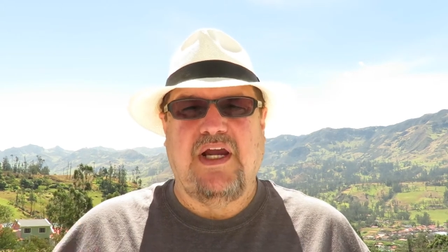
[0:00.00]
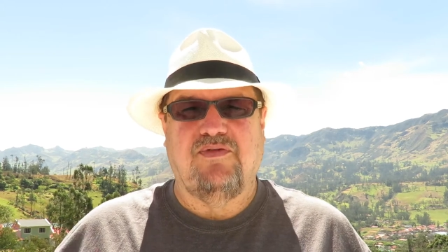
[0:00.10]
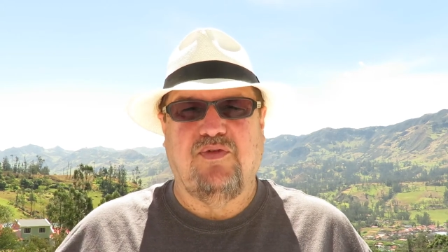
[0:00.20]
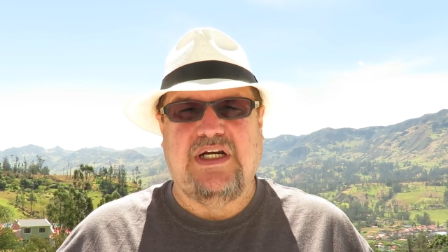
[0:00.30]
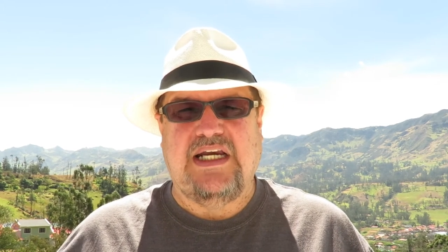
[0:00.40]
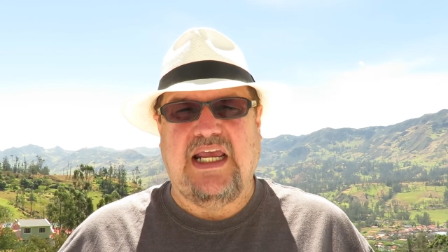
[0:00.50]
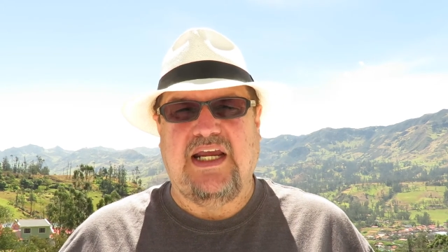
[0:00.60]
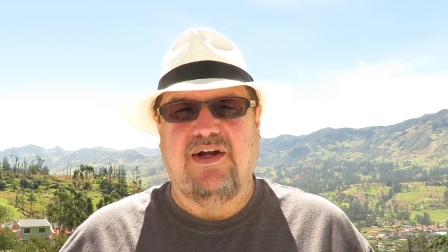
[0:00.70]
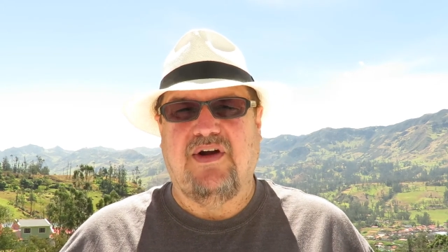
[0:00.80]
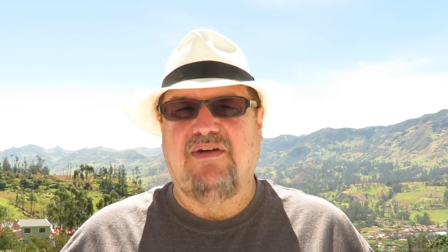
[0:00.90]
every
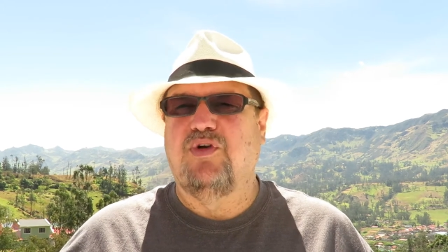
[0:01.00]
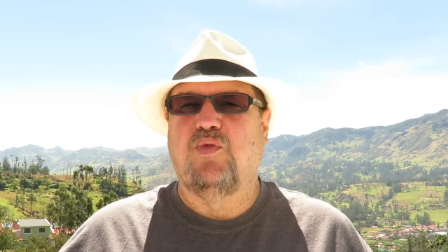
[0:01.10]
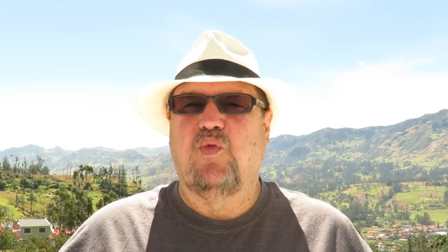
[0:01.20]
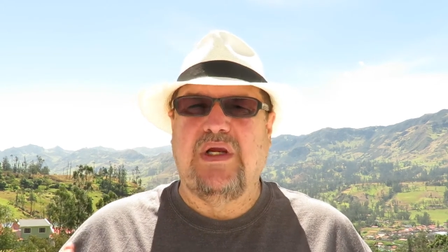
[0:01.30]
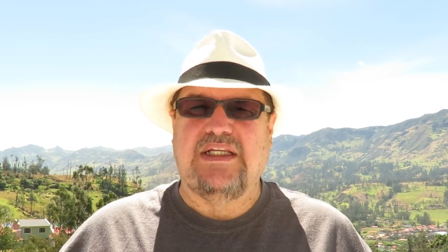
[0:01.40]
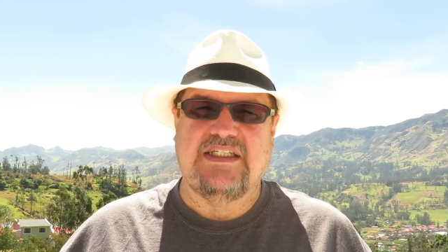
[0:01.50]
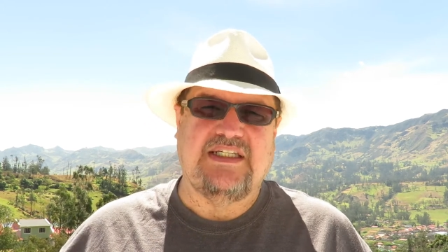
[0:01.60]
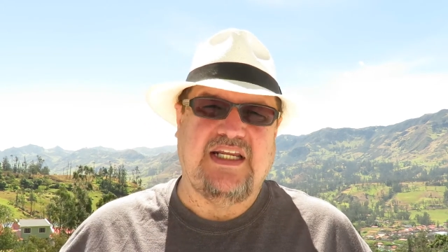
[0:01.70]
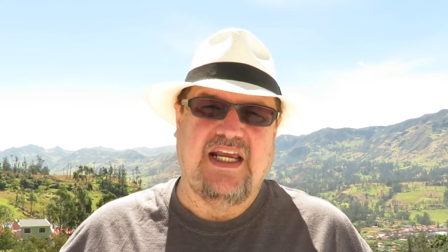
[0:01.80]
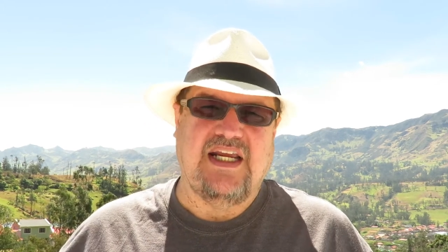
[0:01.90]
day or every
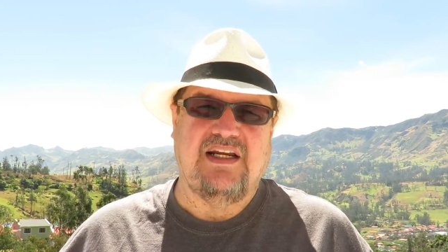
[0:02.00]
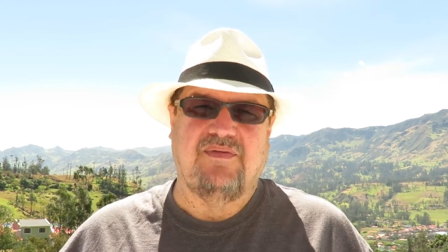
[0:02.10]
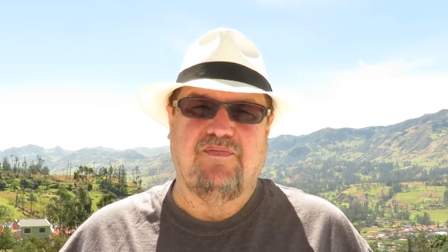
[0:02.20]
Wednesday?